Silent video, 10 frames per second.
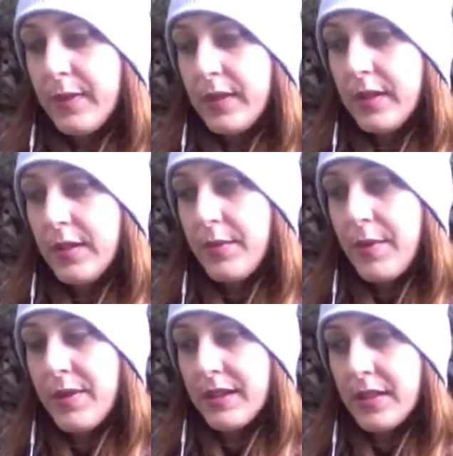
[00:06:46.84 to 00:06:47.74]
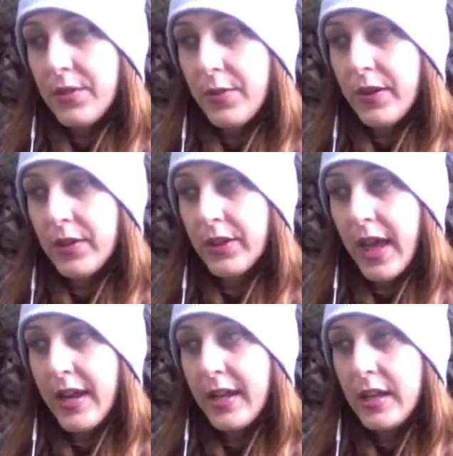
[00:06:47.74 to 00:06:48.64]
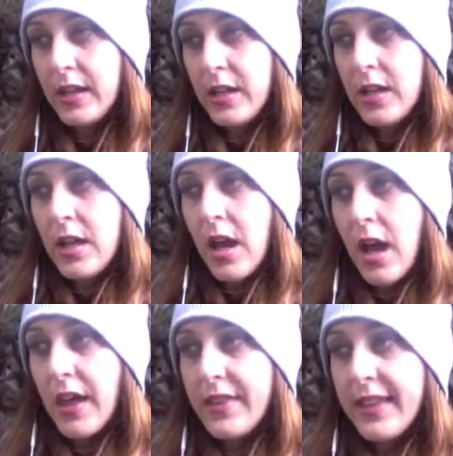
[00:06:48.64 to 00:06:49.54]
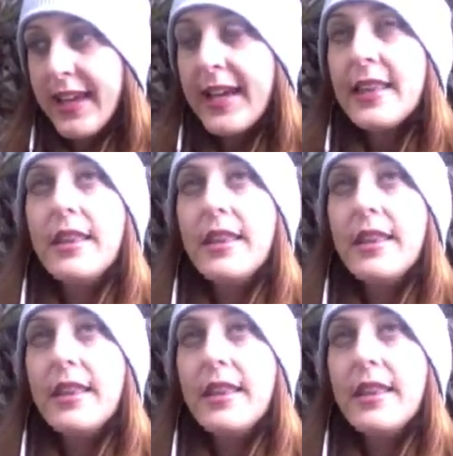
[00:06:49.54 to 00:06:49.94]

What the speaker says: maybe that's not the way to look at it. I think